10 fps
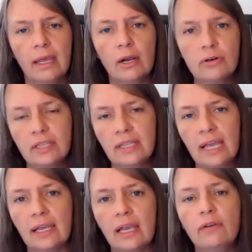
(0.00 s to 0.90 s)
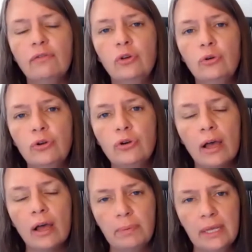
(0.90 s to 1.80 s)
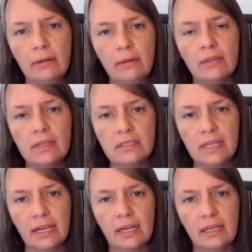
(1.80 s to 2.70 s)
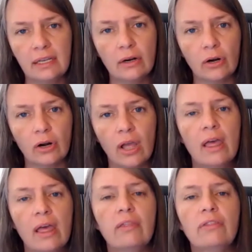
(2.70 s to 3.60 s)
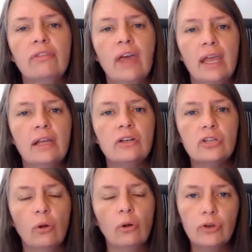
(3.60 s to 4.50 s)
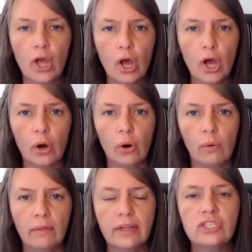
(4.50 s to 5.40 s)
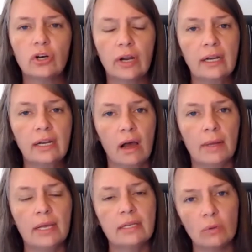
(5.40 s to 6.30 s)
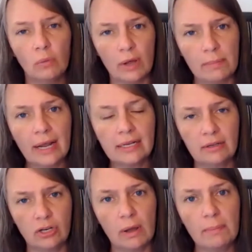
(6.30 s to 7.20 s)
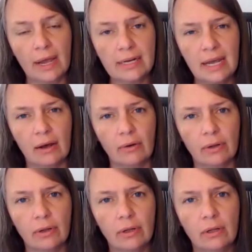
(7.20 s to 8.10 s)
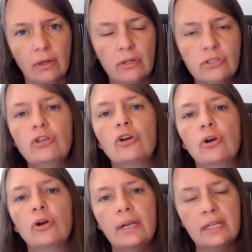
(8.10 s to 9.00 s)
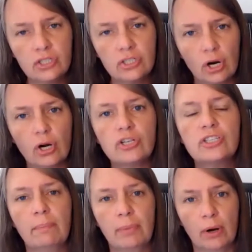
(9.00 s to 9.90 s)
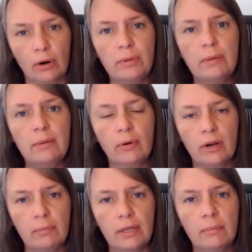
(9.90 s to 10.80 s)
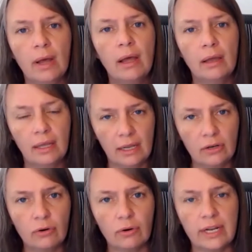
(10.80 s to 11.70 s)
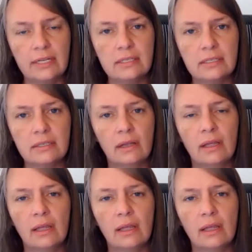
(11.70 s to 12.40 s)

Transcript: Here's the thing. If you do not appeal it the second year, they don't know that your income went back down. So you're going to get charged that Part B premium increase,